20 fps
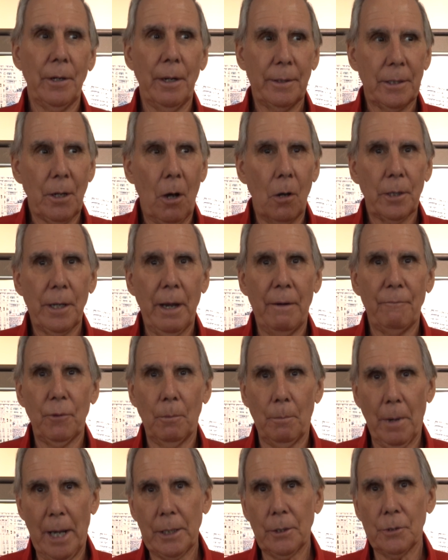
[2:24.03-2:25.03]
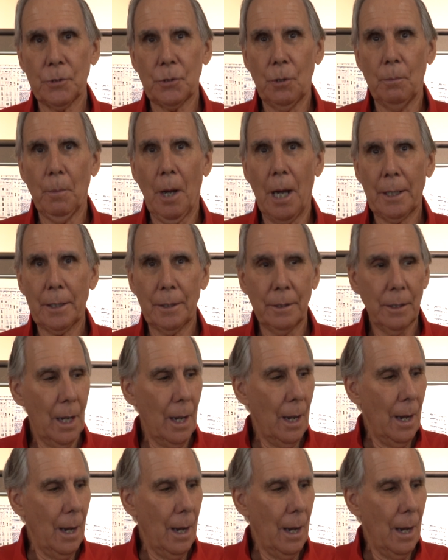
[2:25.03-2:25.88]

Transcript: and it all came from Michael Schumacher.